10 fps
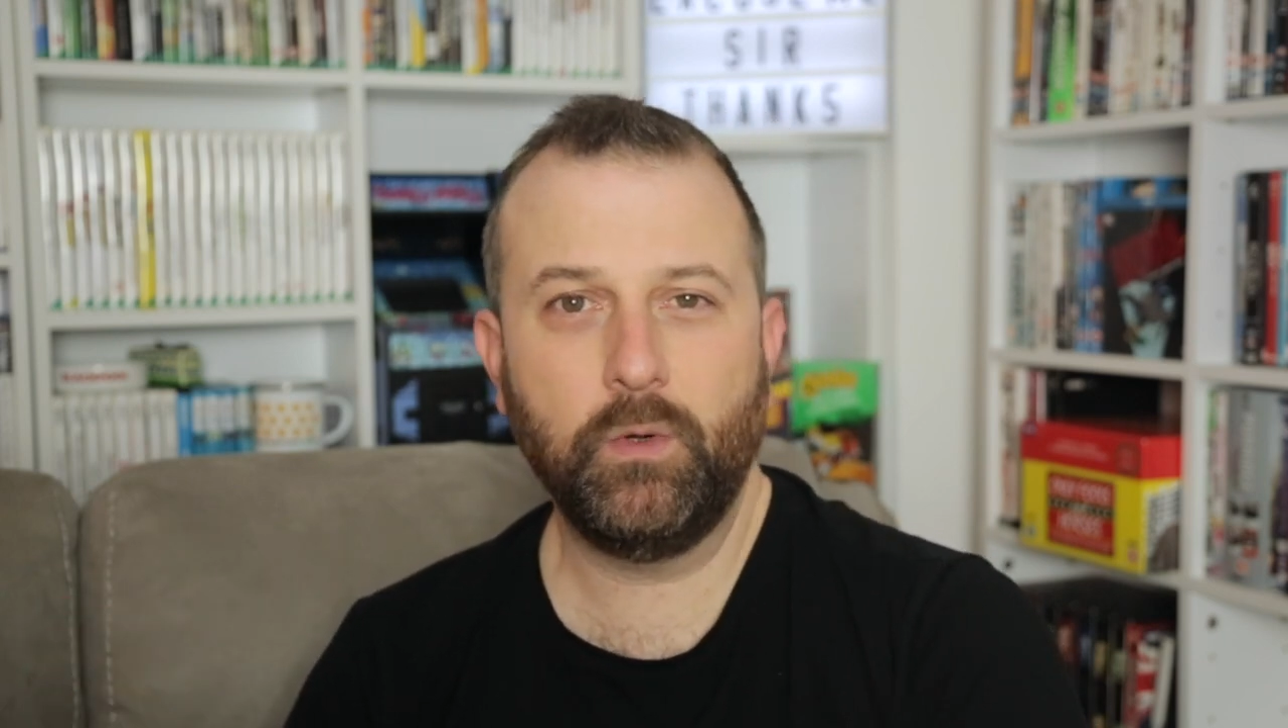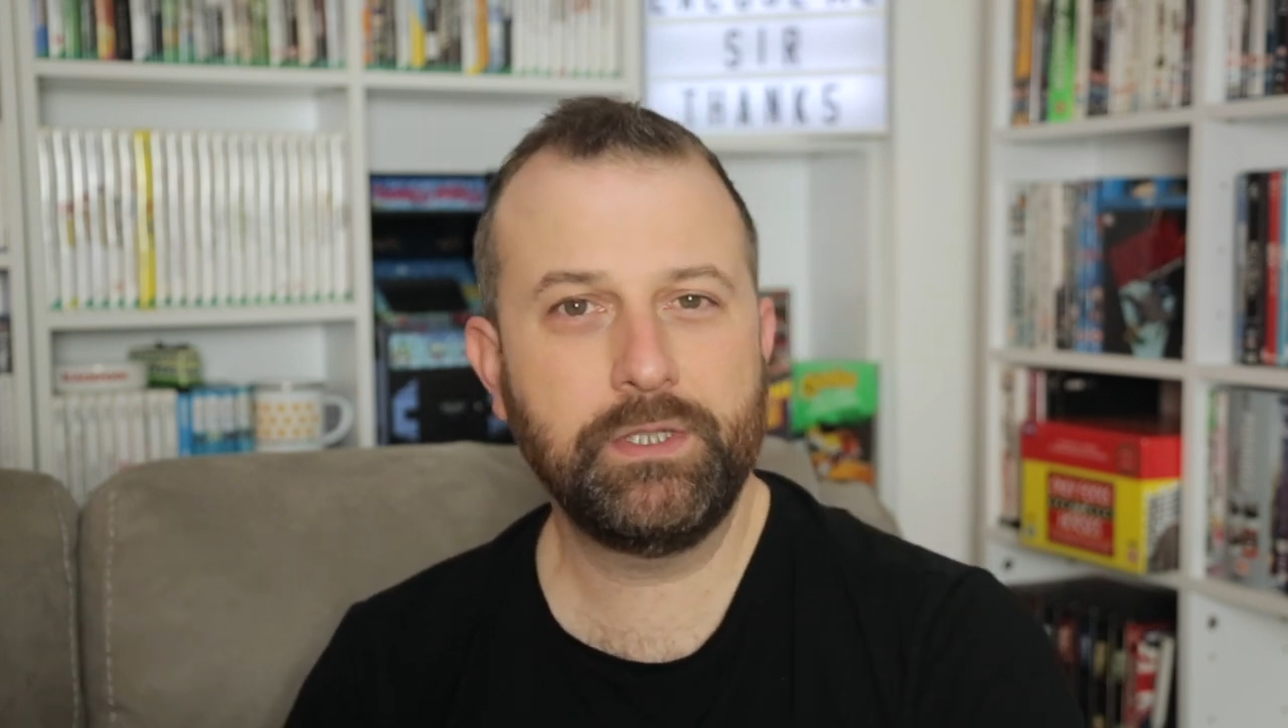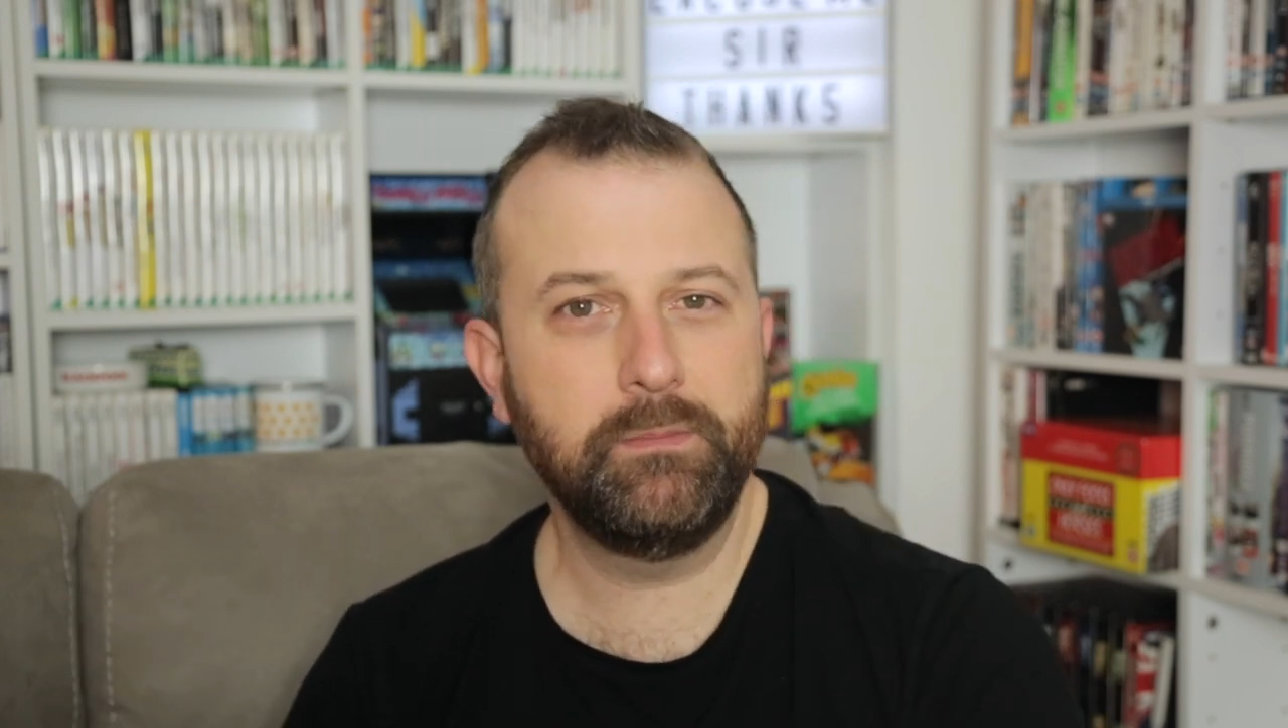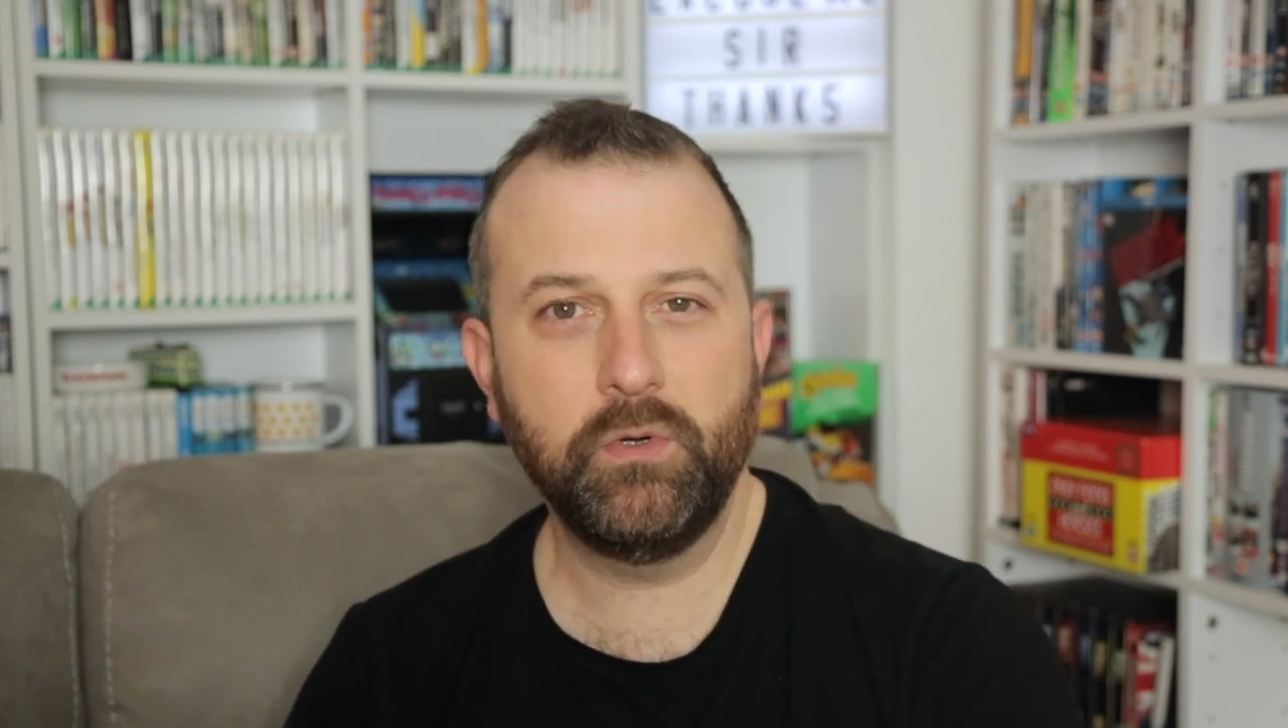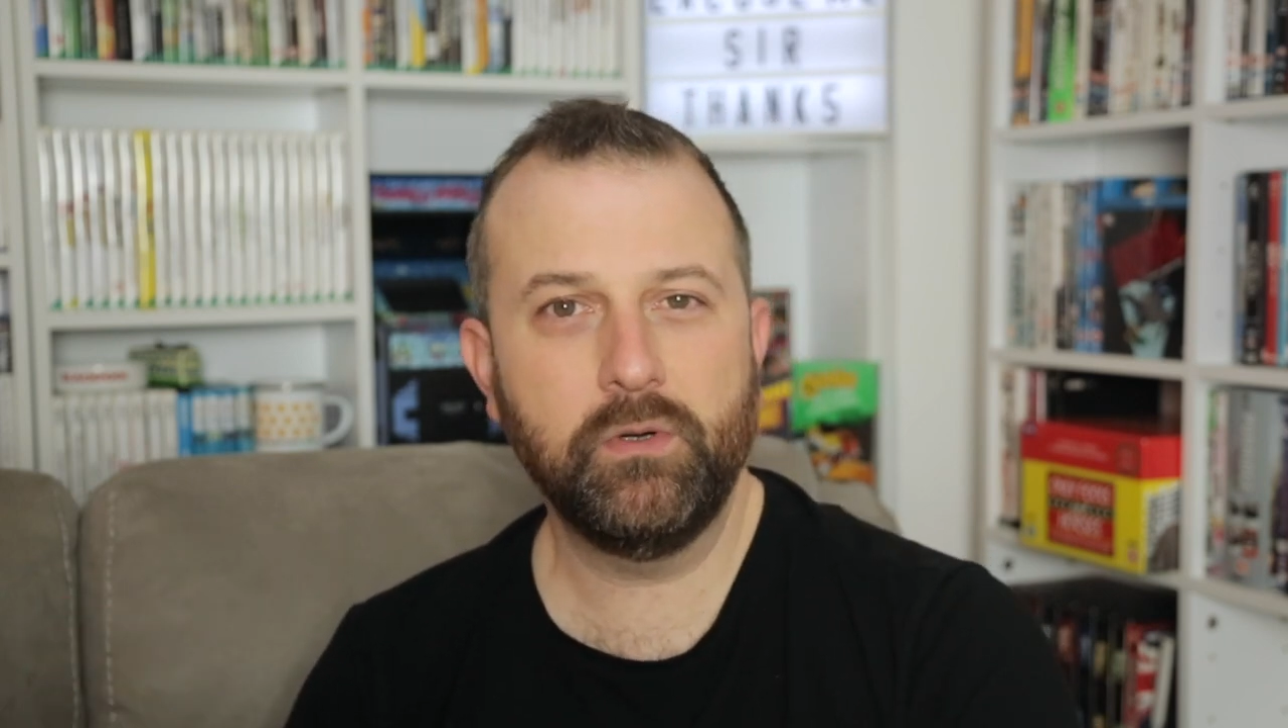
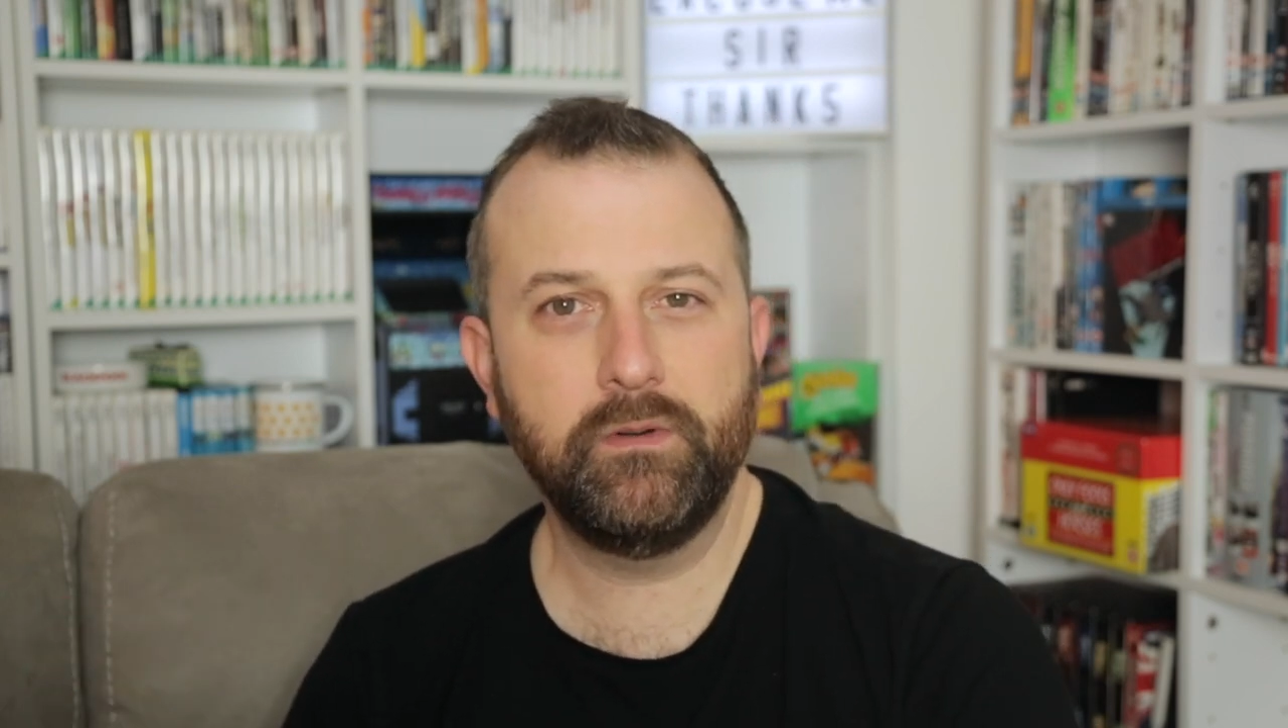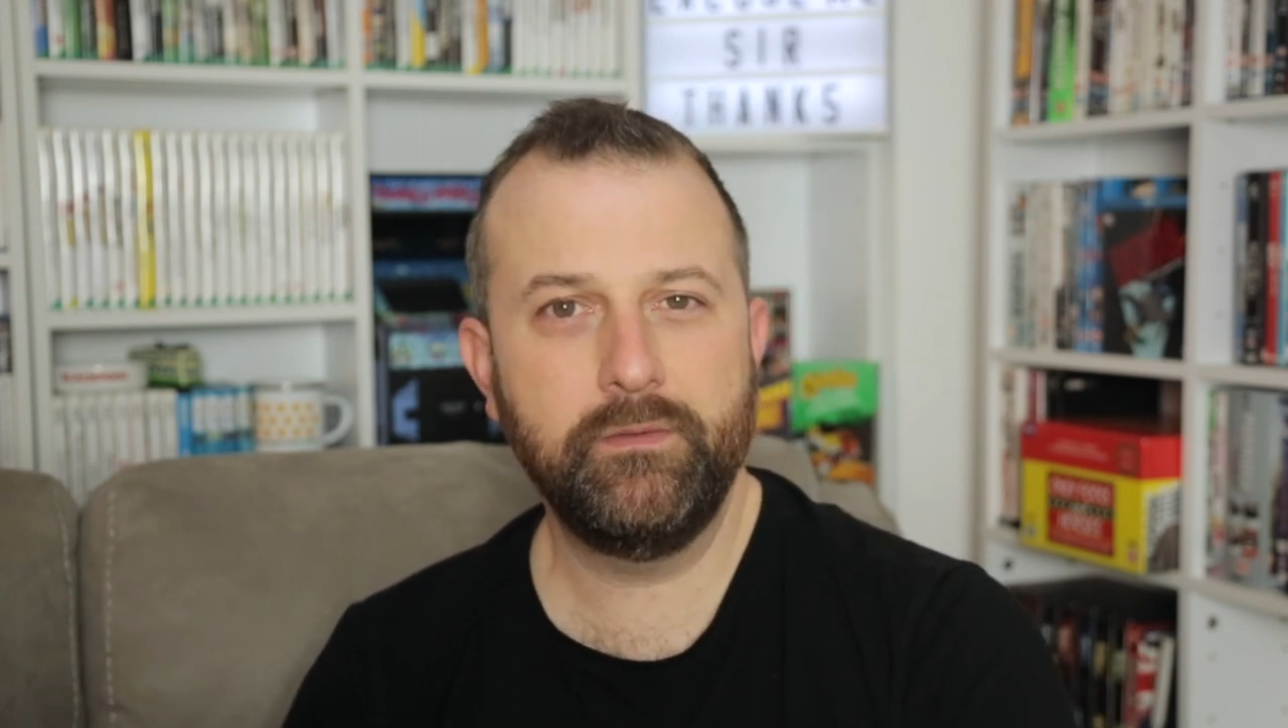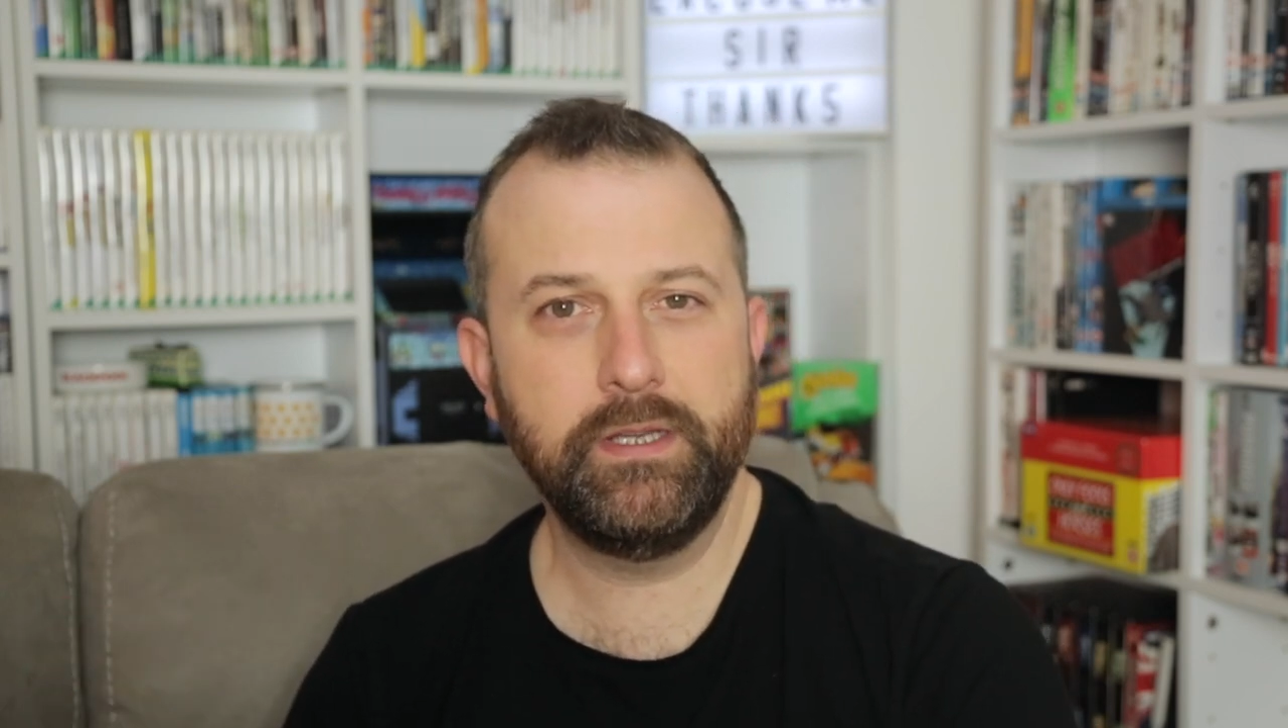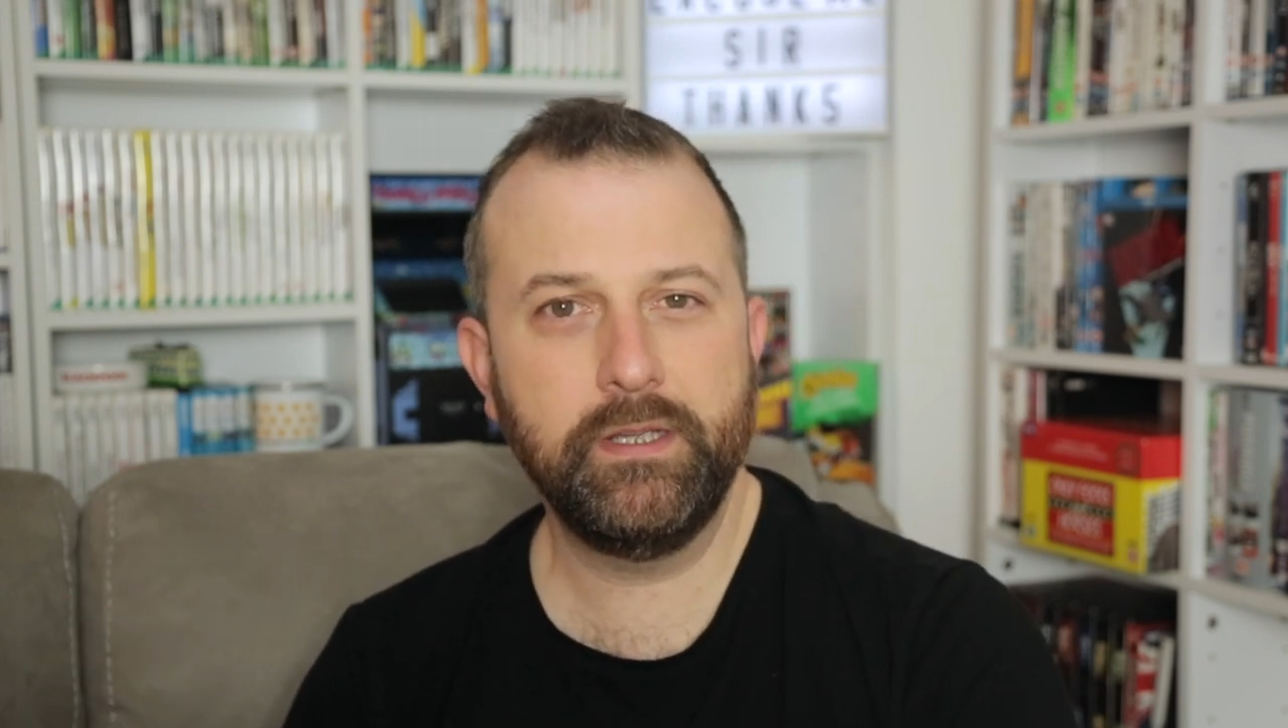watching more of her